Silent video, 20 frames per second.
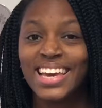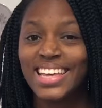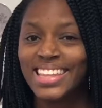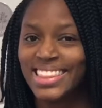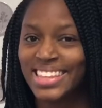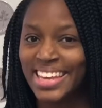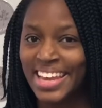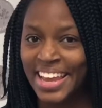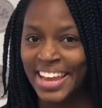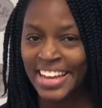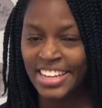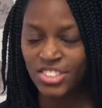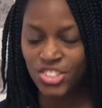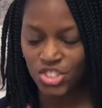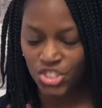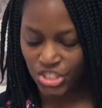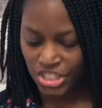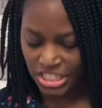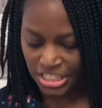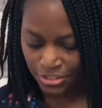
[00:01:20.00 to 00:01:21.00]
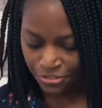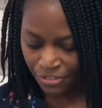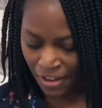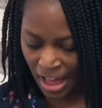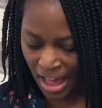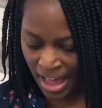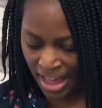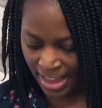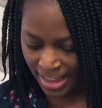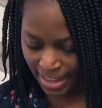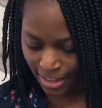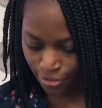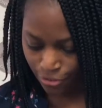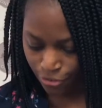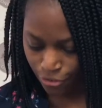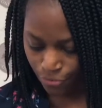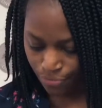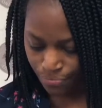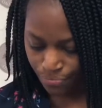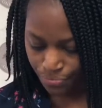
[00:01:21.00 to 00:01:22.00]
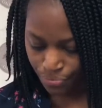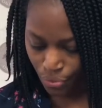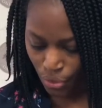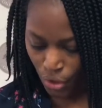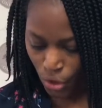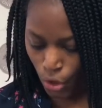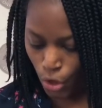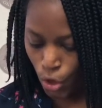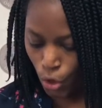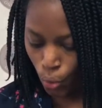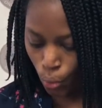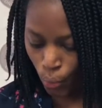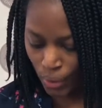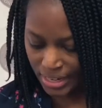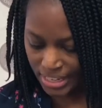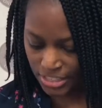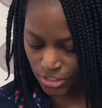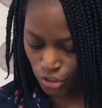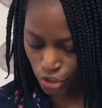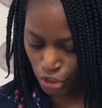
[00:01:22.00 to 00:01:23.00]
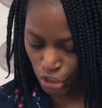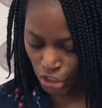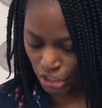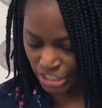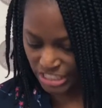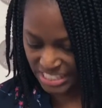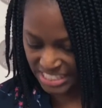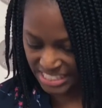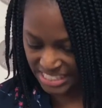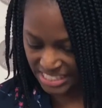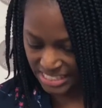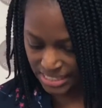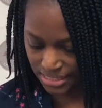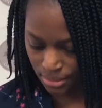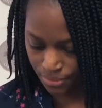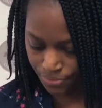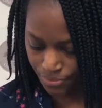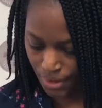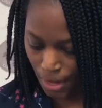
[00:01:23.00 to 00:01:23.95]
The answer is 5. What is 13